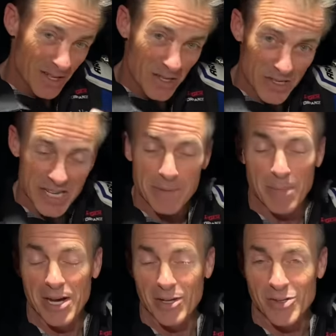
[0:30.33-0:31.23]
seat
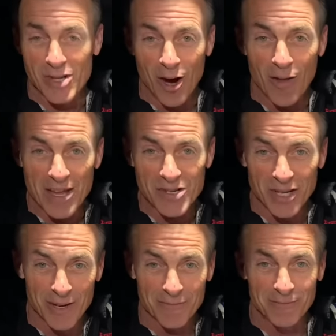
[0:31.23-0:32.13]
belts, all that
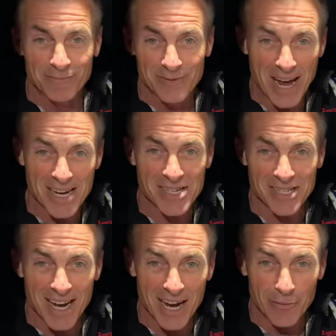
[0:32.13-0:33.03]
stuff, nice and
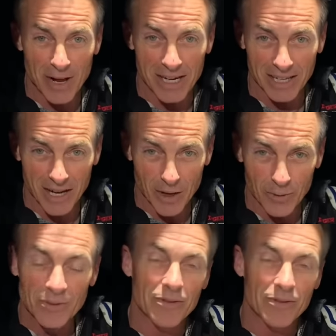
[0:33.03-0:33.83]
tight, ready to go.